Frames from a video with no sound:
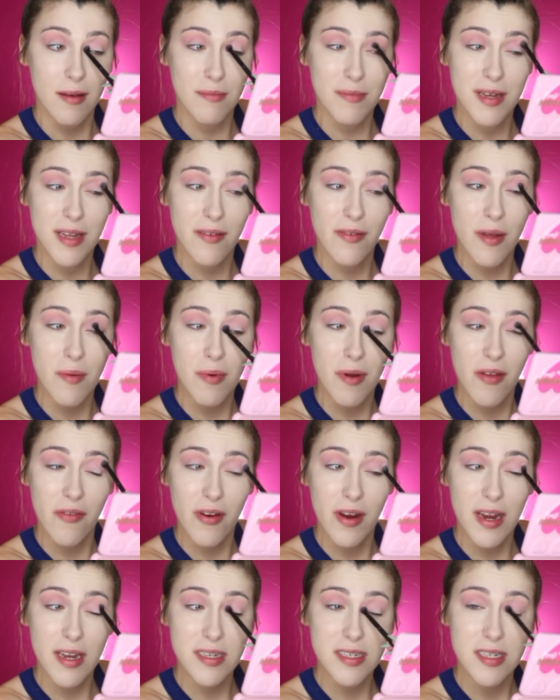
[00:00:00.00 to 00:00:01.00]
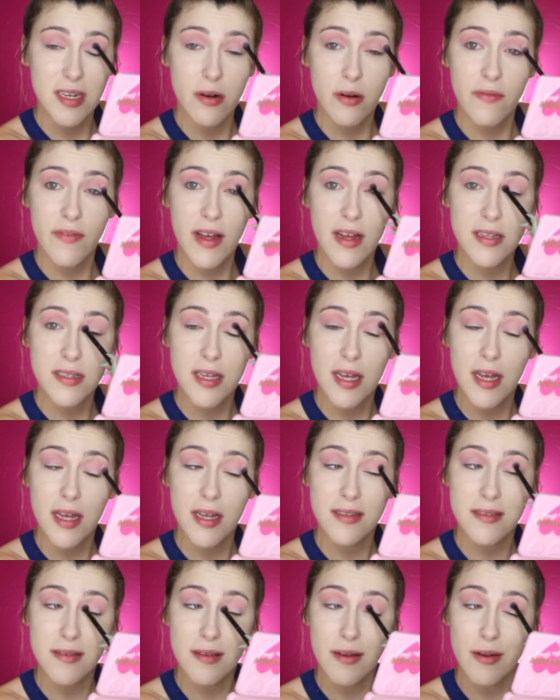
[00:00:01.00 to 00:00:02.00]
But if your boyfriend ain't shit on
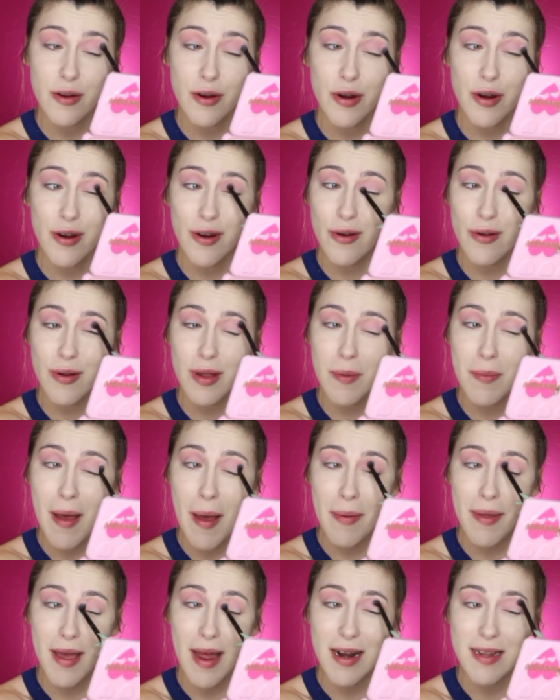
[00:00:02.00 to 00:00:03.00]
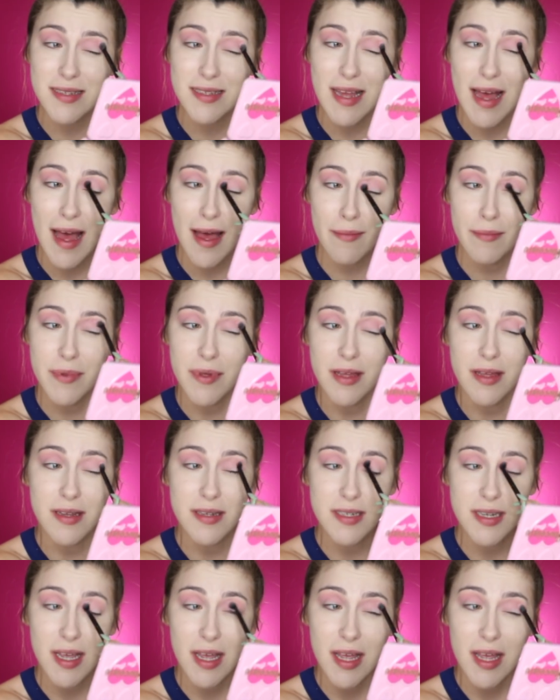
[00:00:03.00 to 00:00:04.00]
Valentine's, girl, he probably got a side
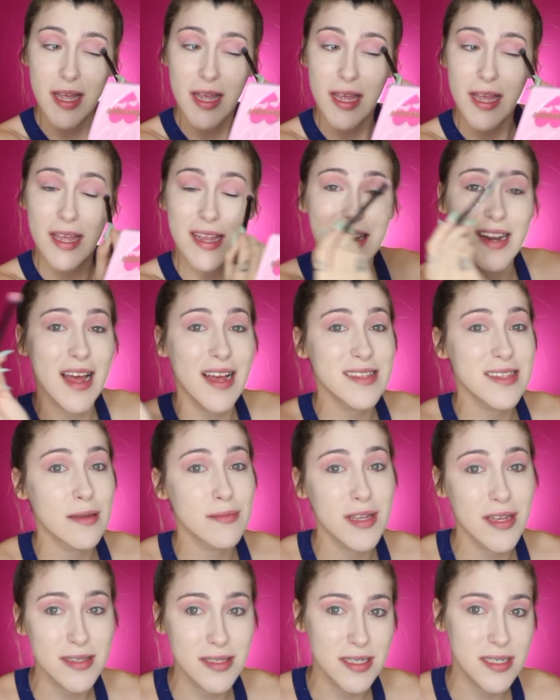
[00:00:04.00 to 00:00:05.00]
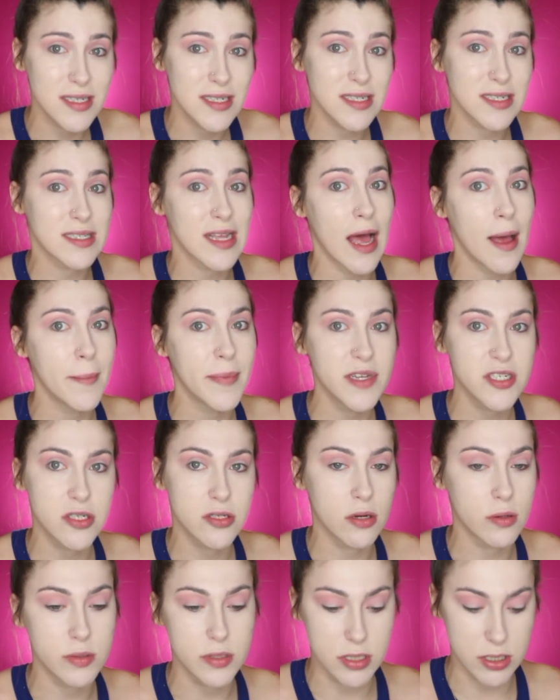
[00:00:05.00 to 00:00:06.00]
bitch. And 9 times out of 10, the side
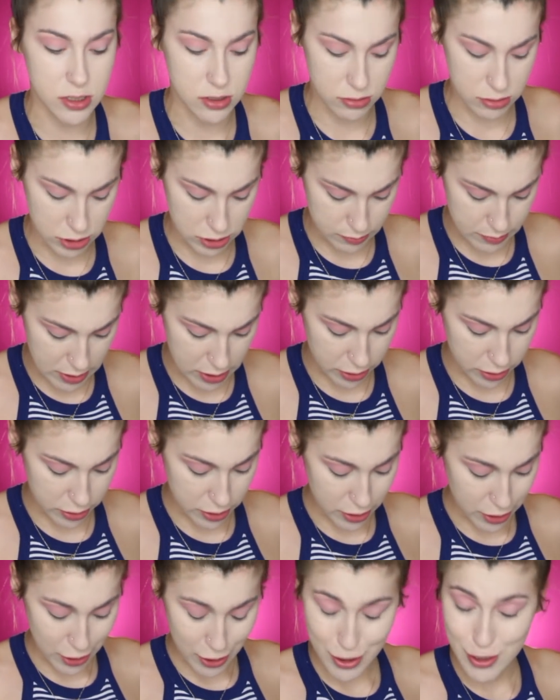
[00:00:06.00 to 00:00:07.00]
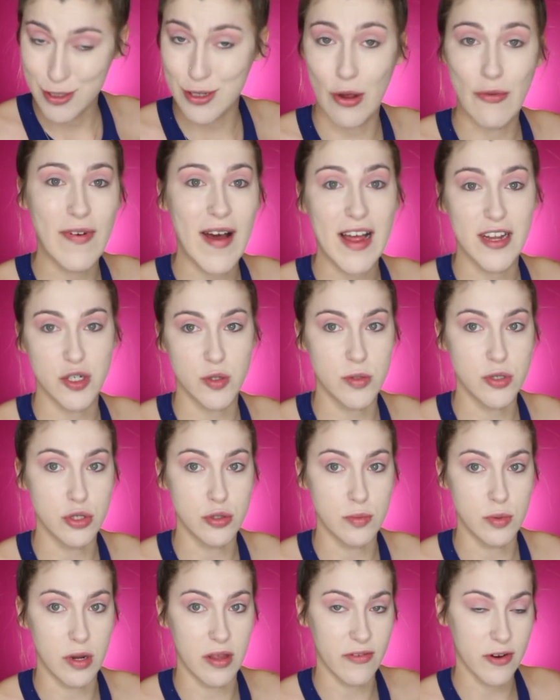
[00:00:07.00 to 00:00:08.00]
bitches always get treated better. So find you a
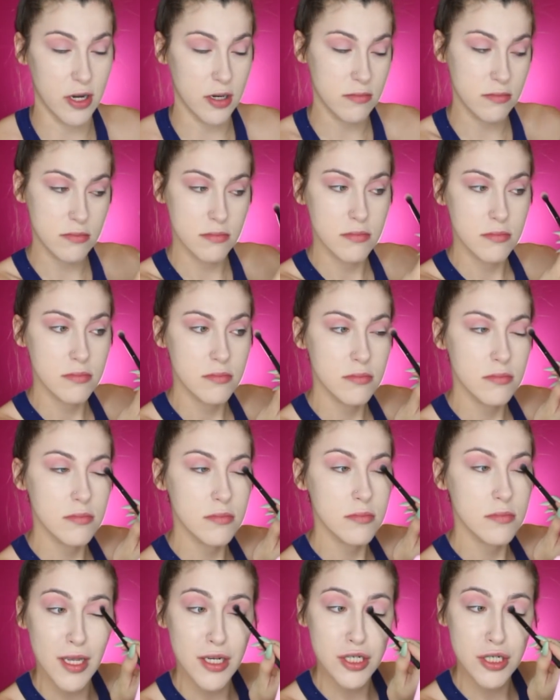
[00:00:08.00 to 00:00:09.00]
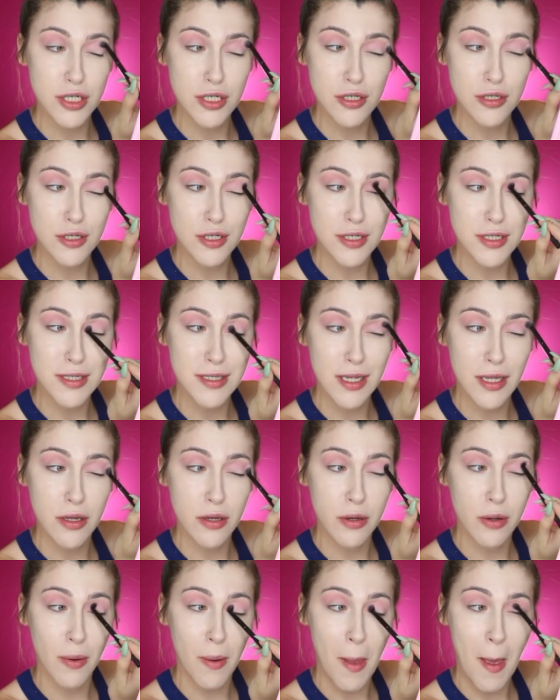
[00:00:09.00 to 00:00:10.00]
new boyfriend. Make sure you're
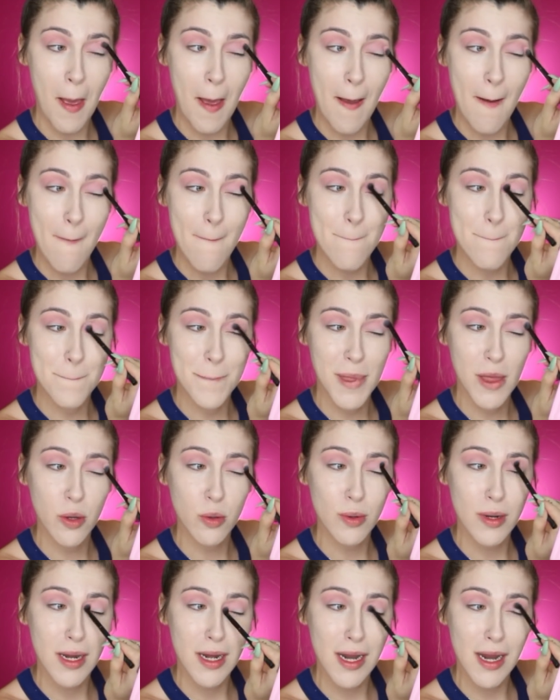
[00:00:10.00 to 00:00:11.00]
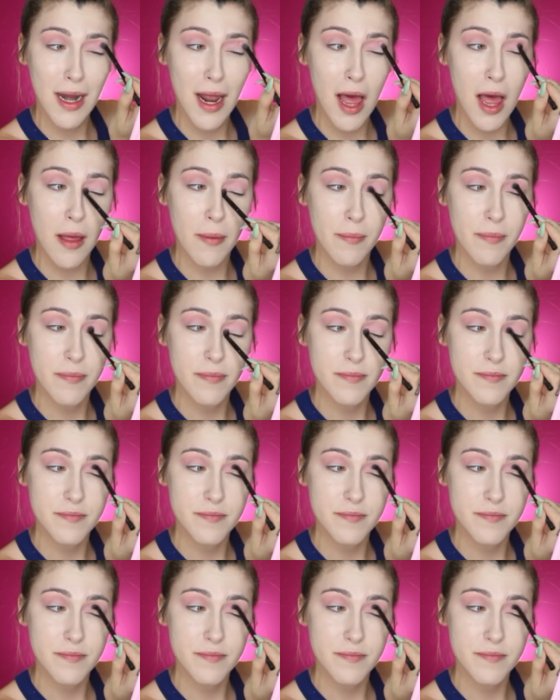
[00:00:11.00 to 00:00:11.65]
still building it up.